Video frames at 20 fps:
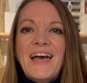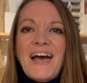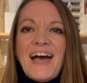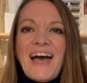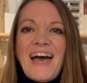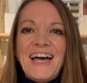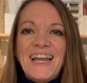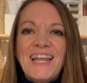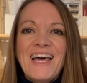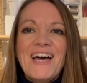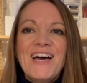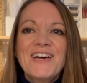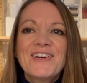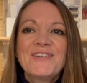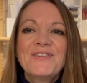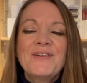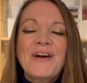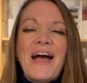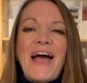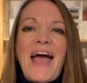
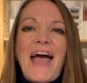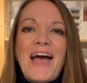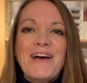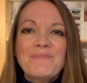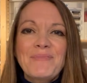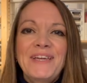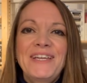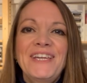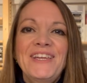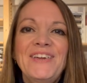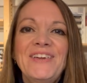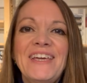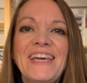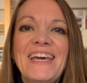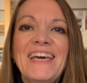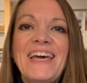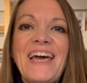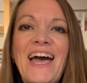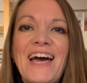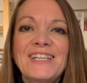Hello, Happy New
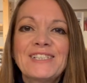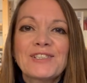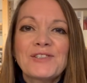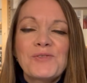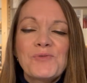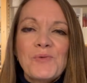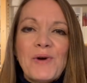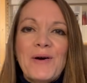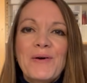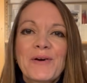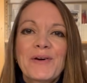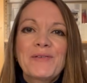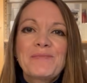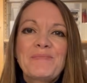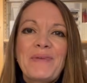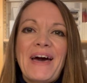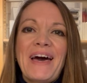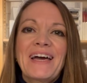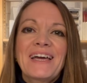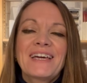Year and
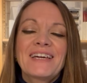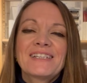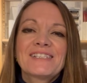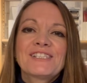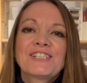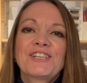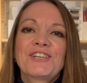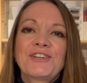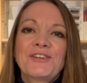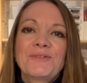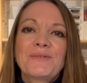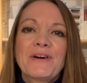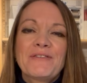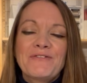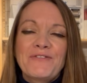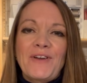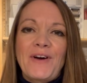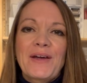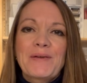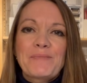welcome back to
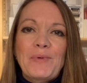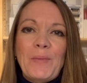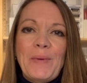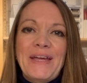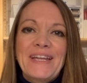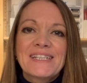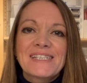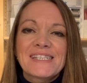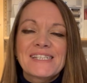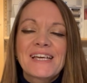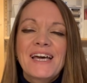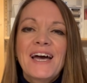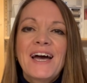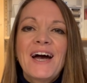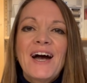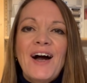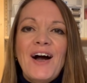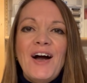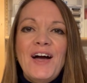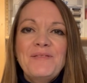Flying Bobbins.
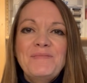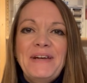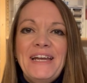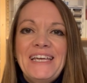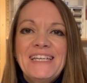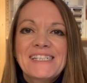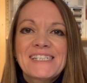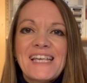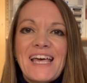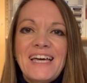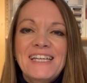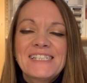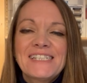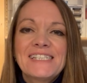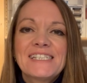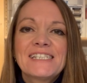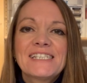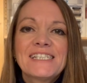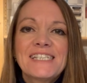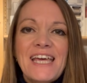I'm Liz and
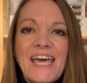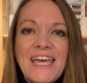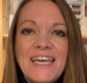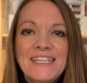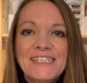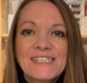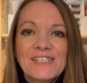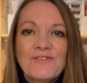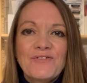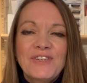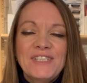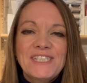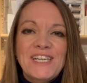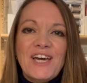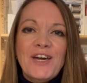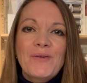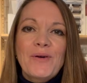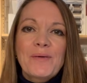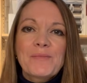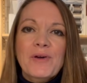in today's
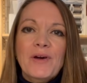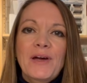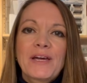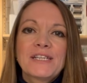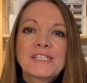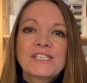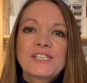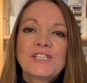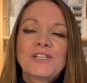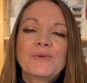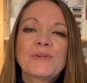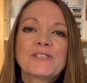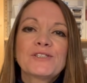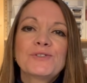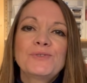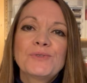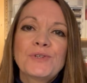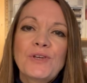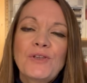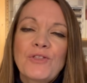video I'm going to
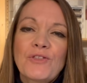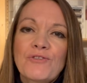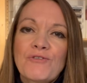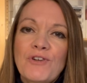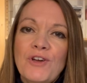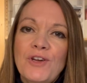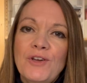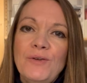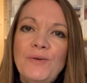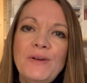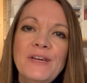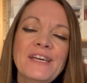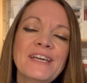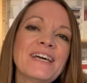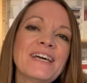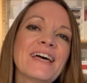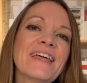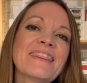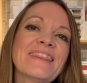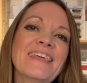talk you through
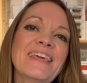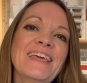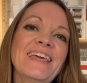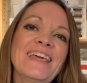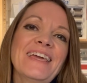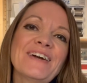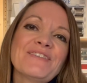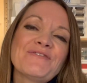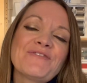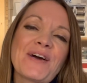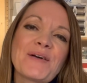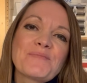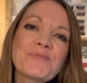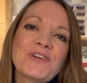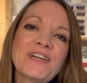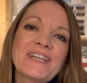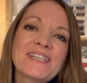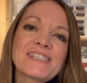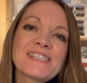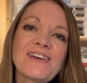the
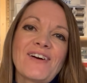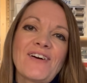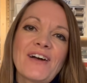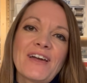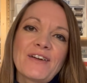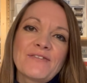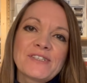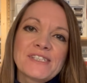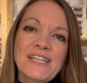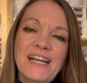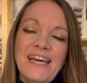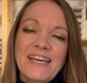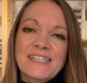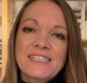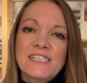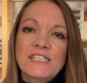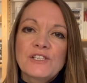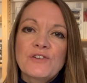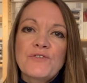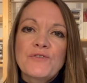fabrics that I have
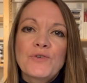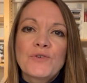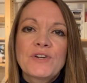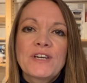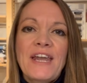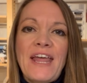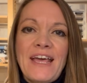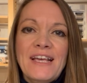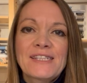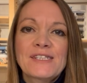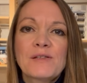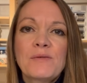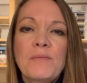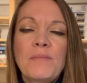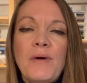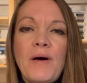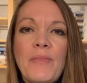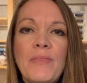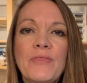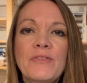selected for next
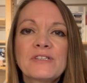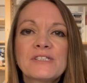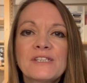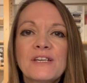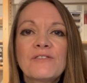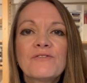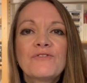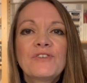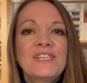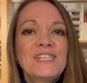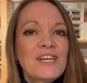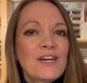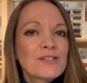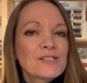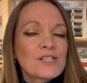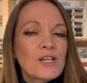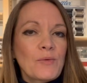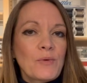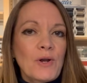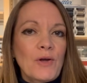month's video
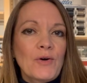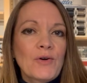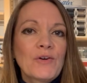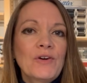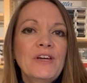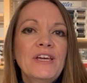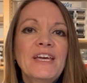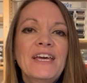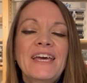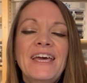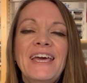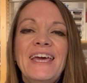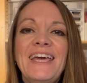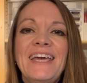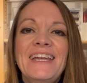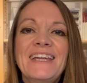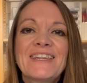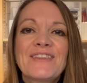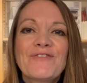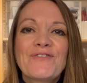sew along
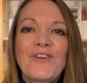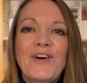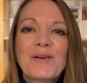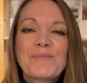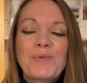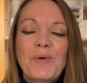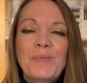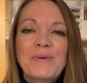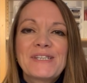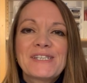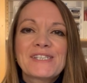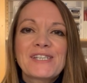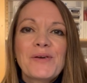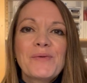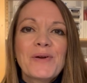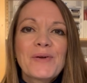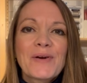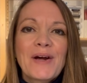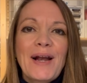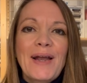in the Flying Bobbins
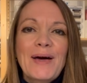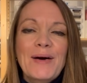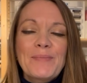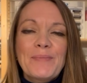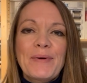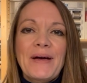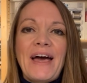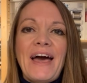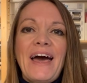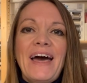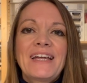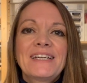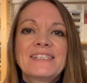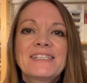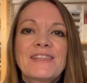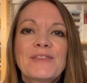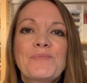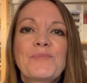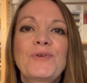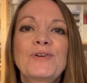Sew Along Club,
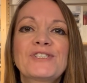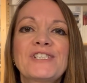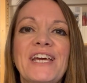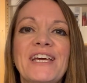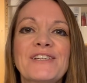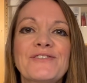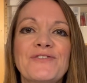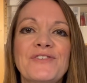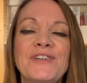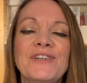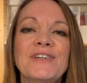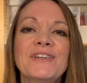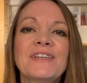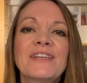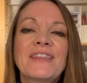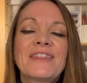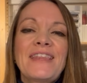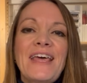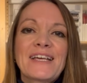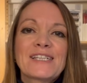and the project for
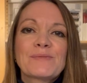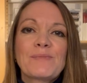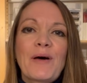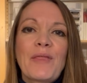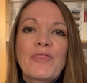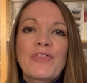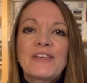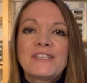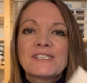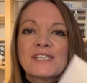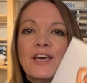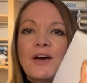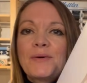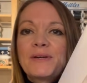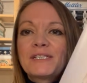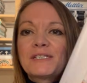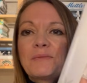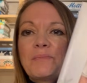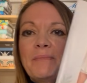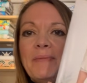next month is
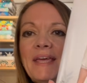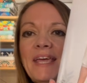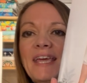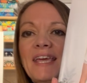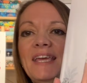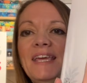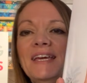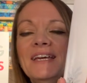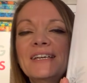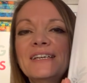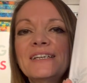going to be